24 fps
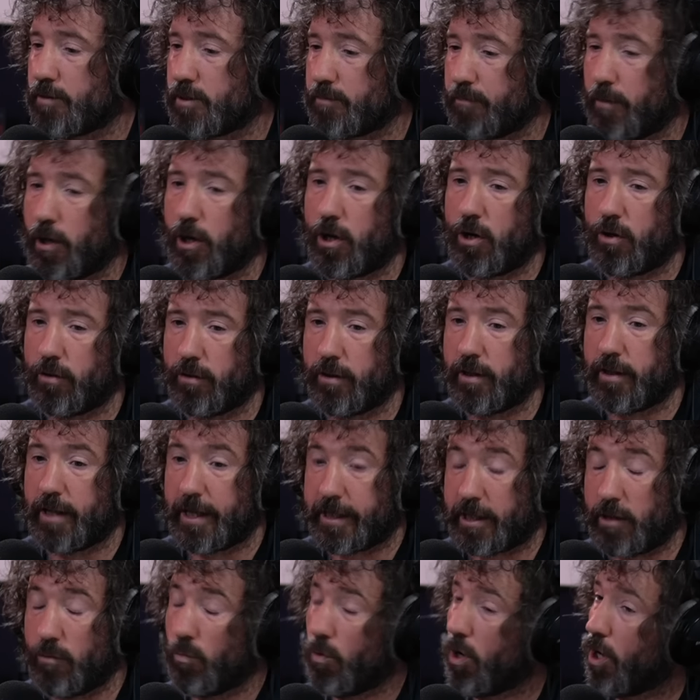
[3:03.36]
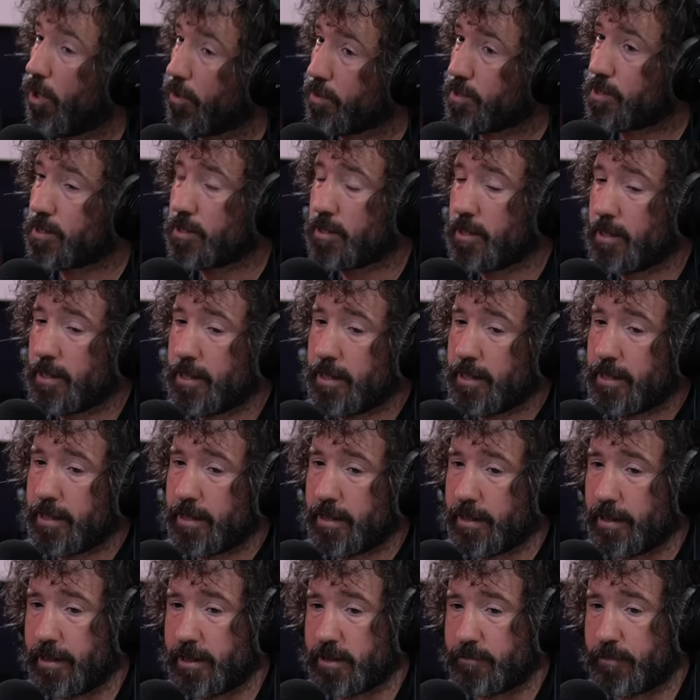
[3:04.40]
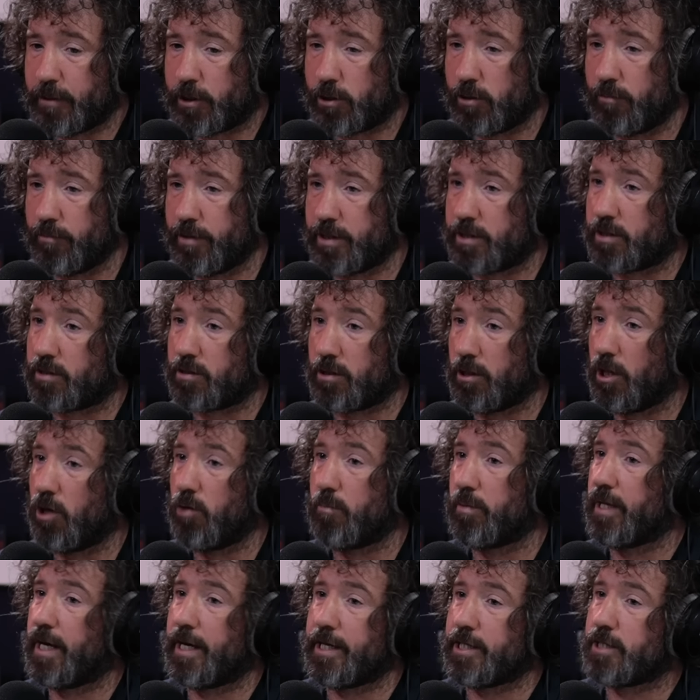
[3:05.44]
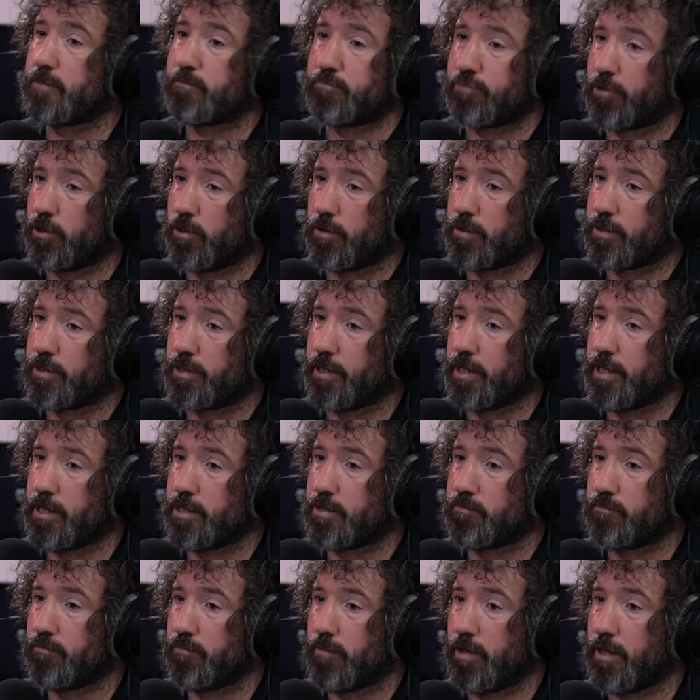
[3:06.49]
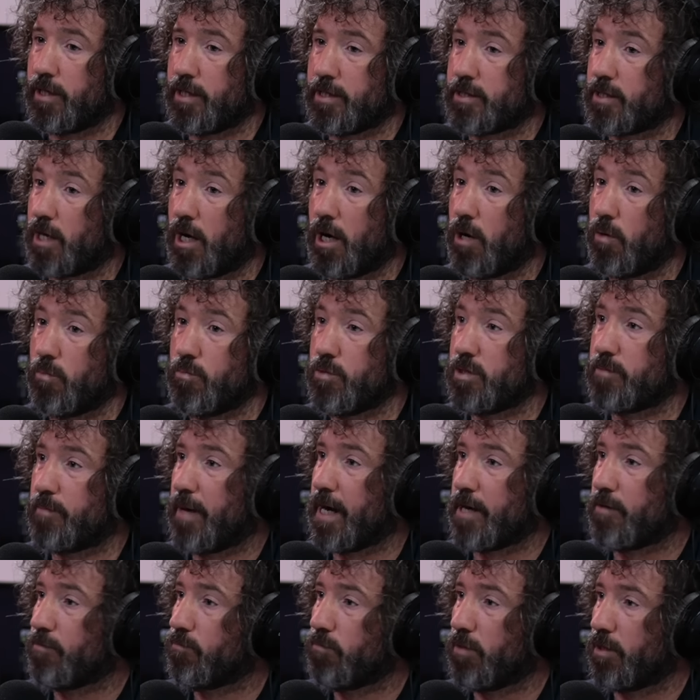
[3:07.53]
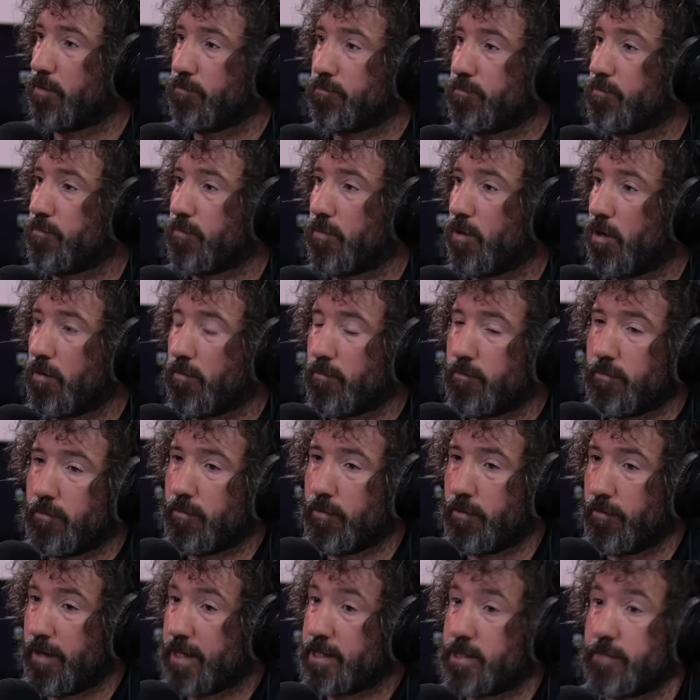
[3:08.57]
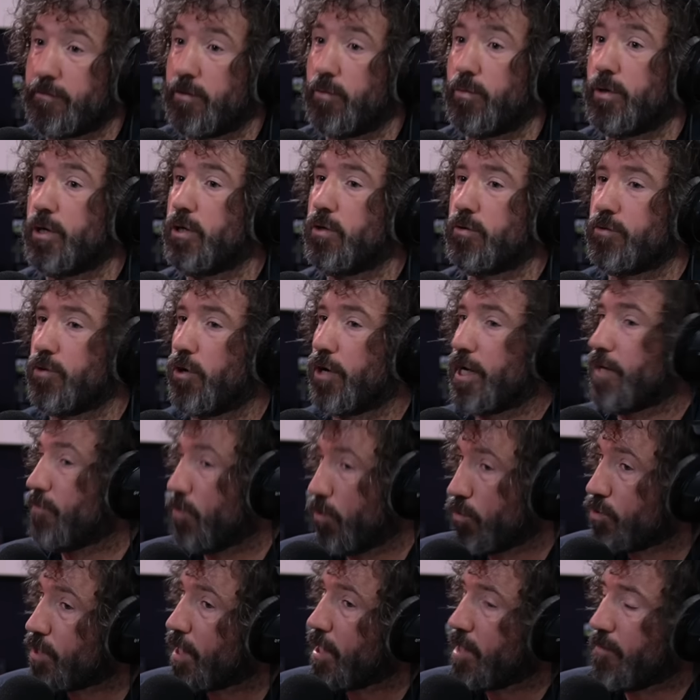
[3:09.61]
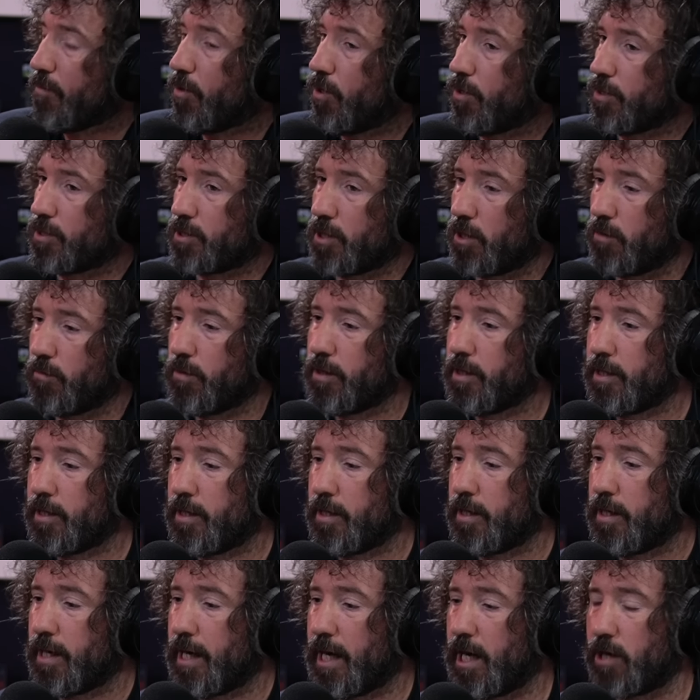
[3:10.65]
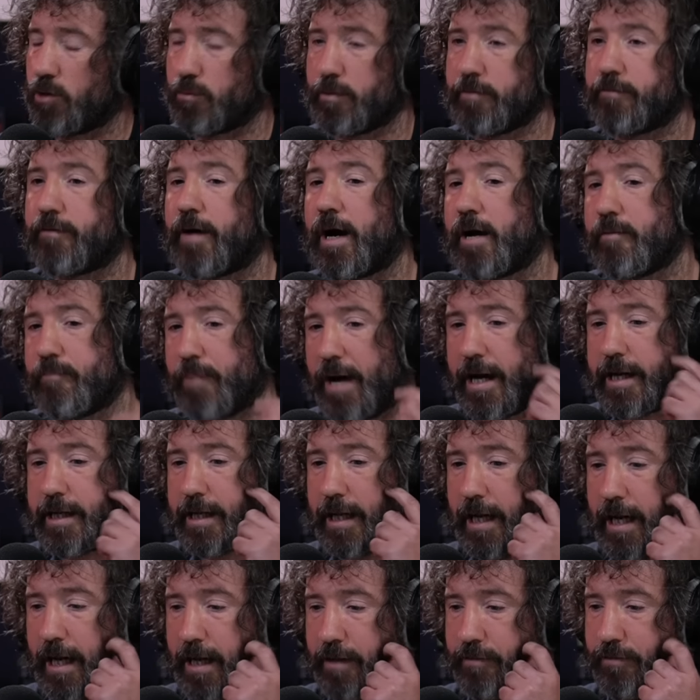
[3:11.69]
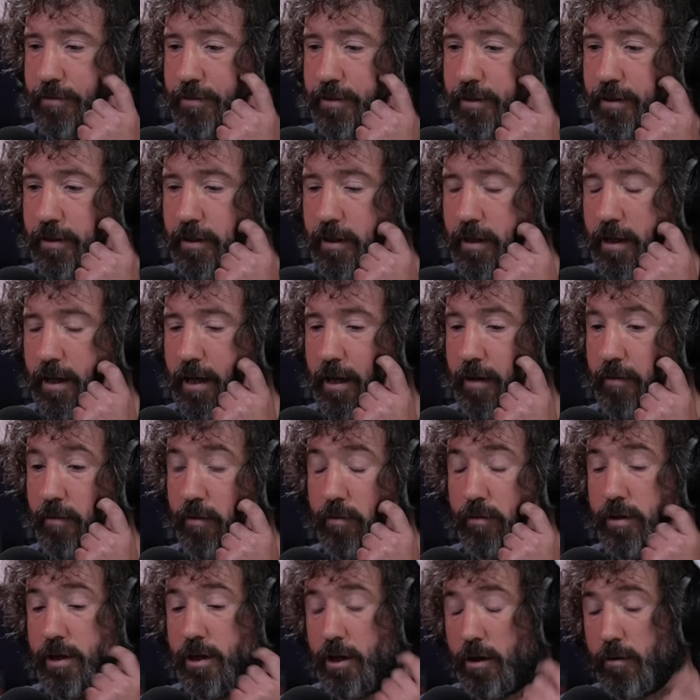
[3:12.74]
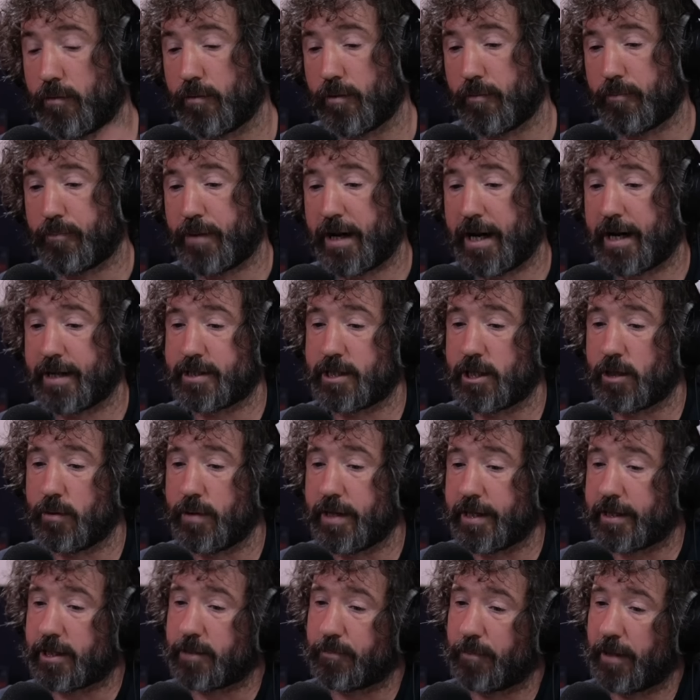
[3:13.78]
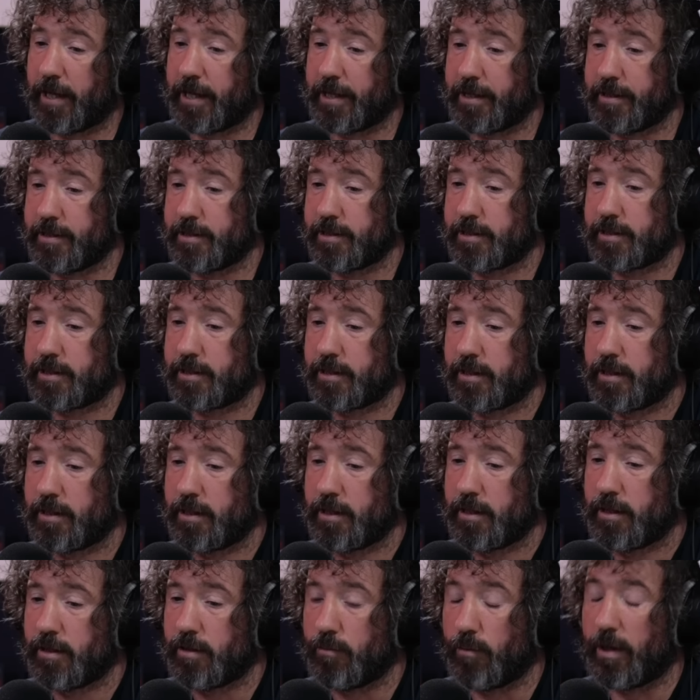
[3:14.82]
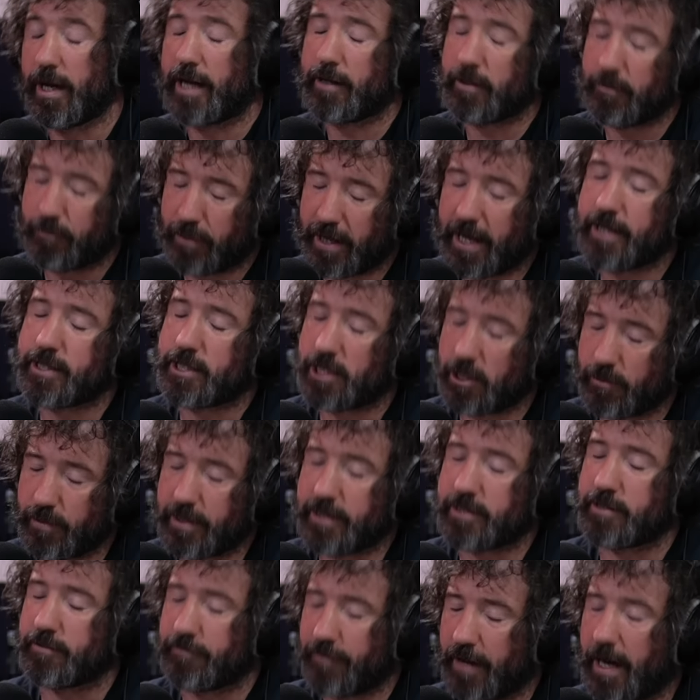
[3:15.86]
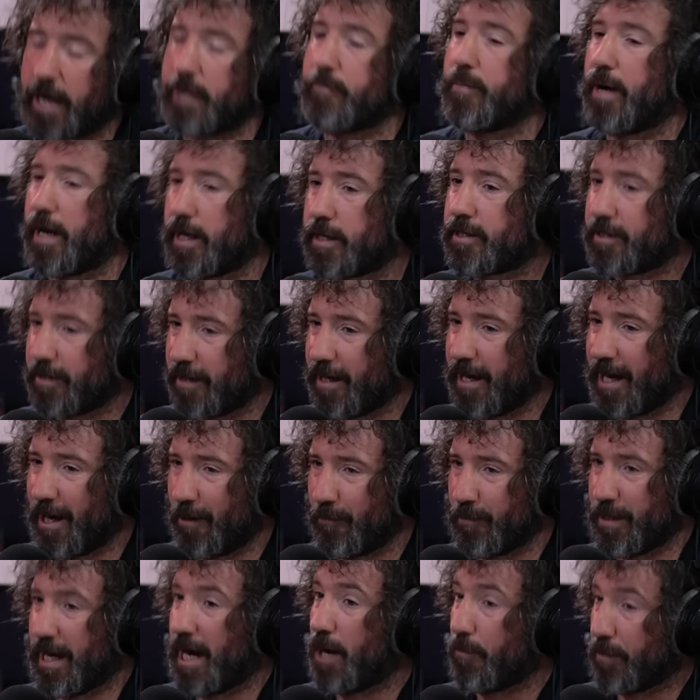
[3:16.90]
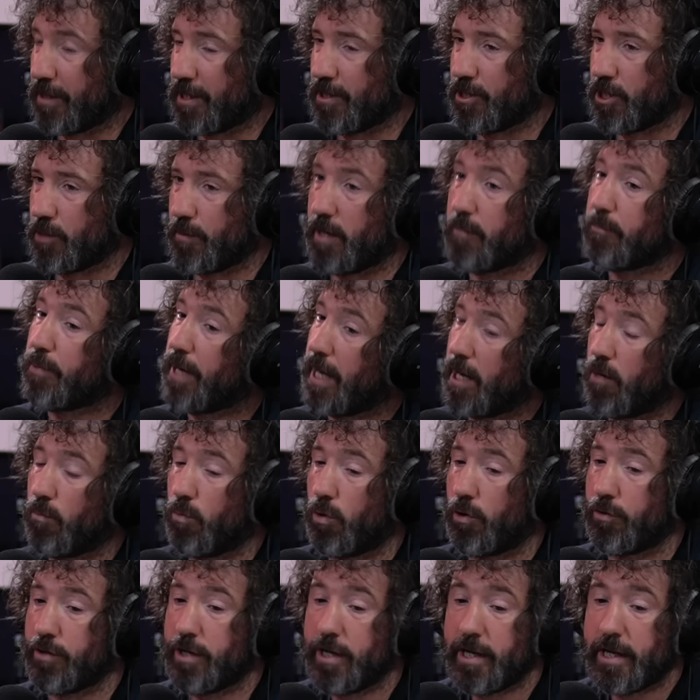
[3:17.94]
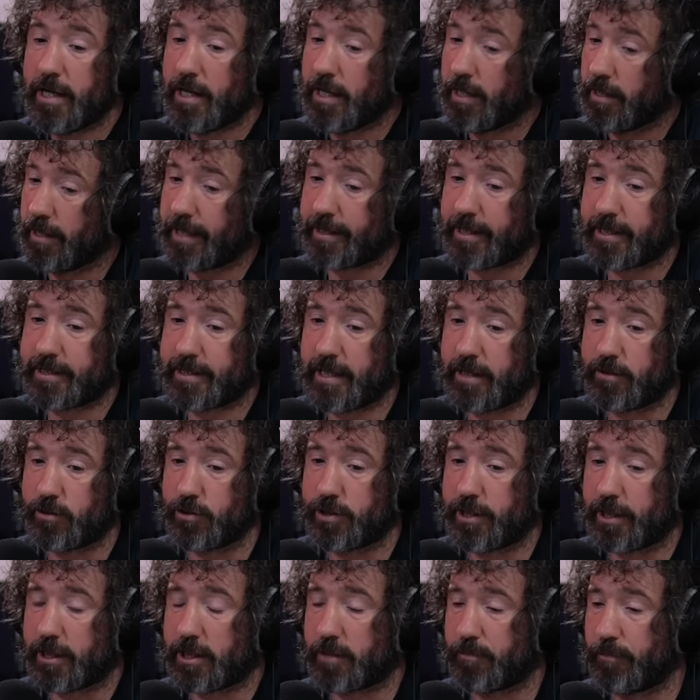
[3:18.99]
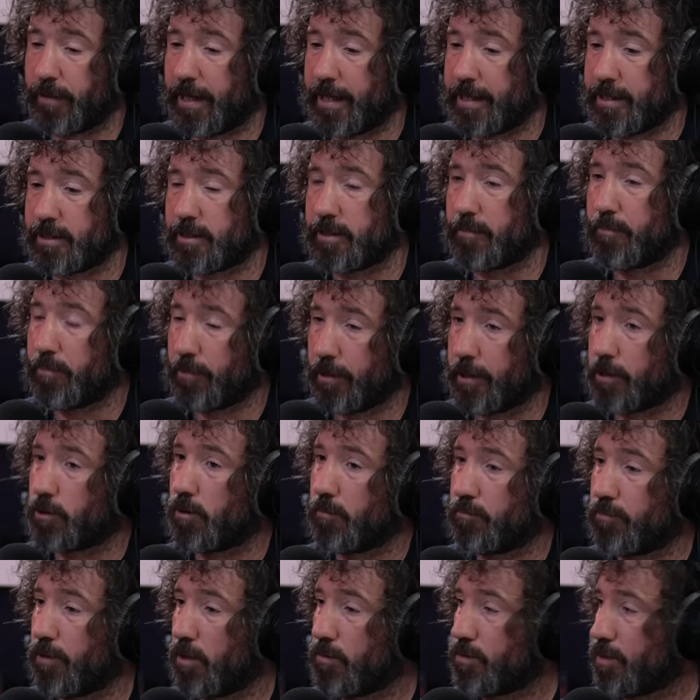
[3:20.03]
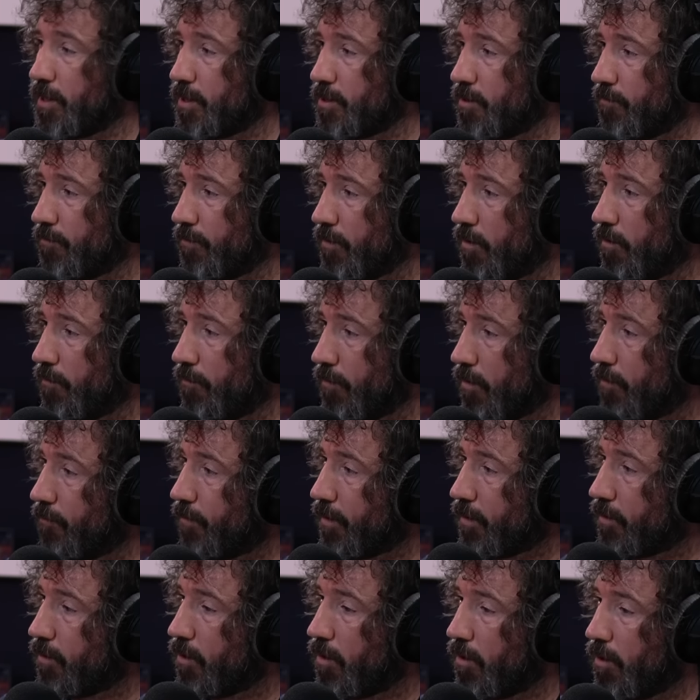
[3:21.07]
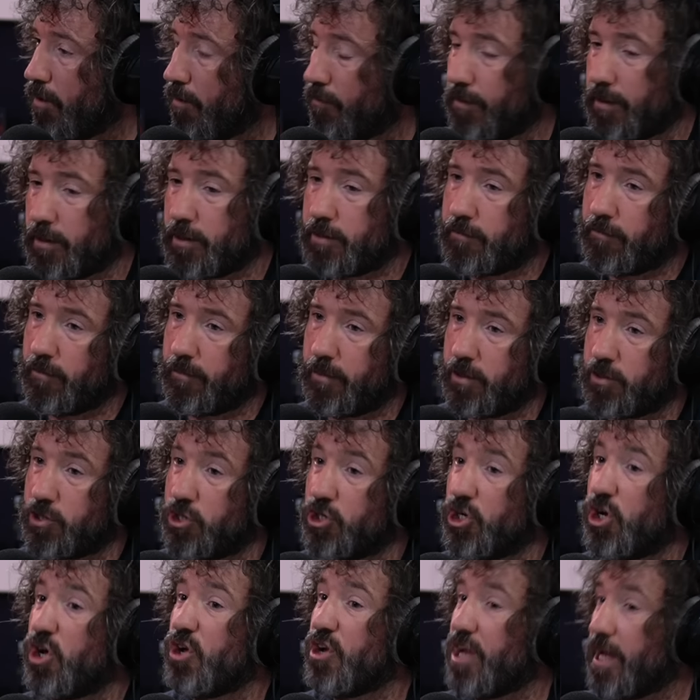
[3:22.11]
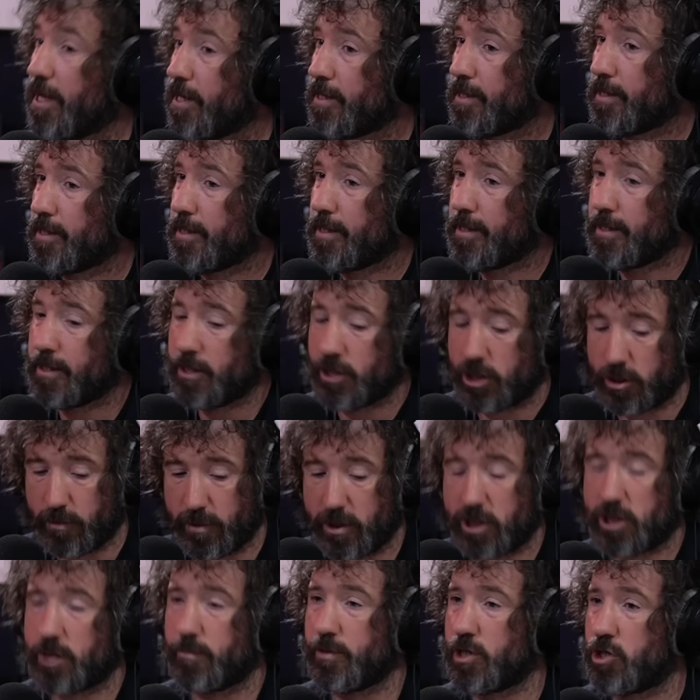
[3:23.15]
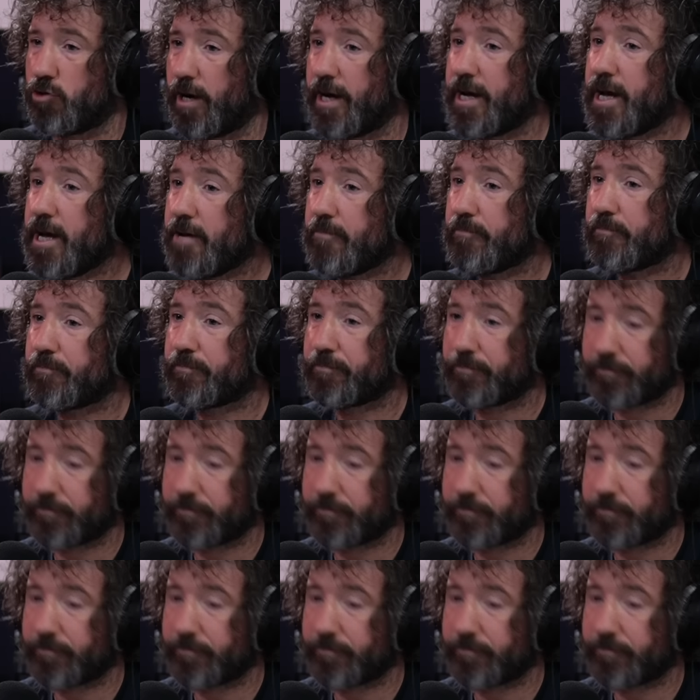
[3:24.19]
sport like it was, it's become this globalized product that is that is owned by well the rest of the world, not even us anymore. So how do we fight back? And uh, you know, part two he explains well, part two is the fight back, how we how we can do it, and part one, like I said, just explains the political process of of, of, Engl of English football's journey. Should we should we try it?